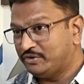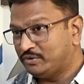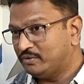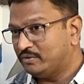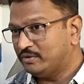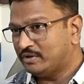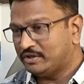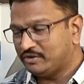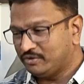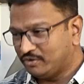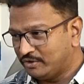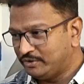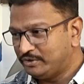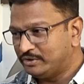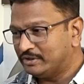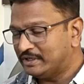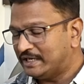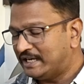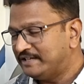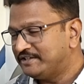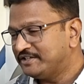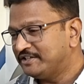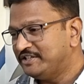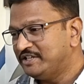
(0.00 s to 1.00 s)
you going
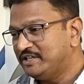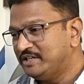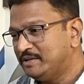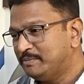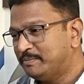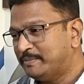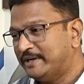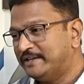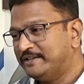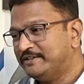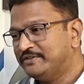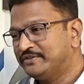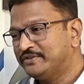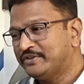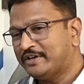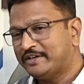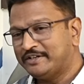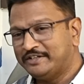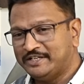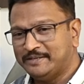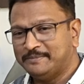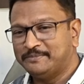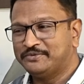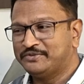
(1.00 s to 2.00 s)
to launch any pens
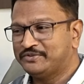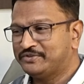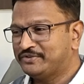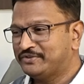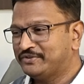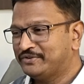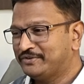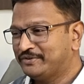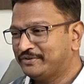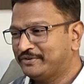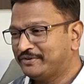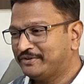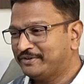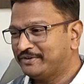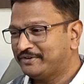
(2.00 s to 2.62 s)
or nibs?